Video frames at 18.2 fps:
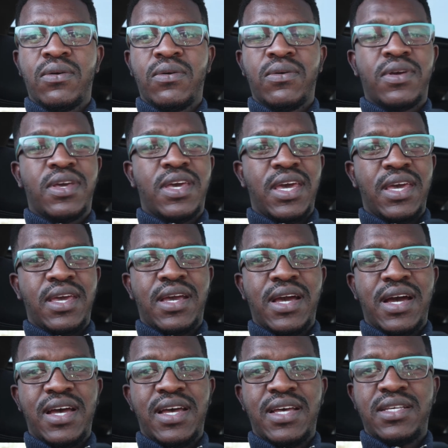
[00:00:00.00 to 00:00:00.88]
Okay
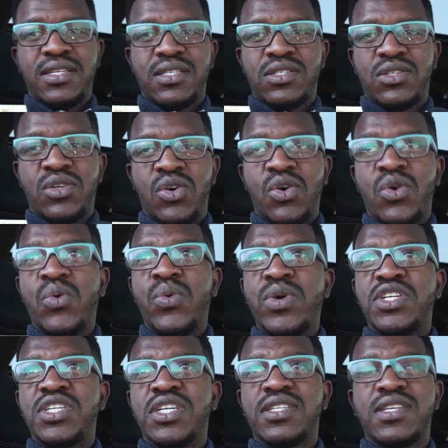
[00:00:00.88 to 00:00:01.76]
guys, so
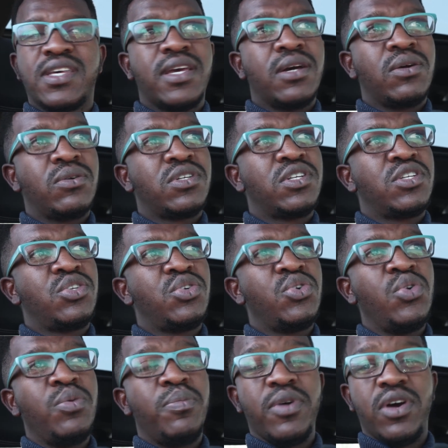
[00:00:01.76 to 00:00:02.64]
we just killed
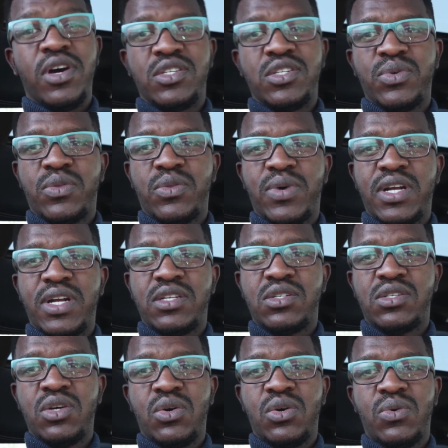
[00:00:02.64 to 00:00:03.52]
2 birds with 1
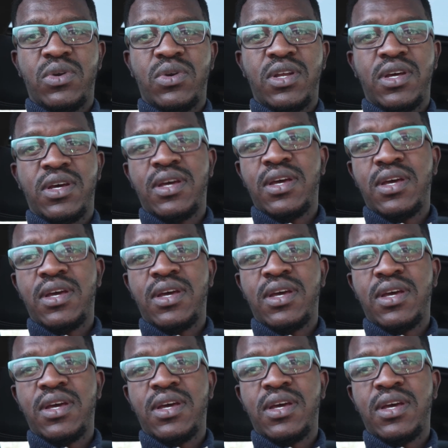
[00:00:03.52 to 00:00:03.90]
stone.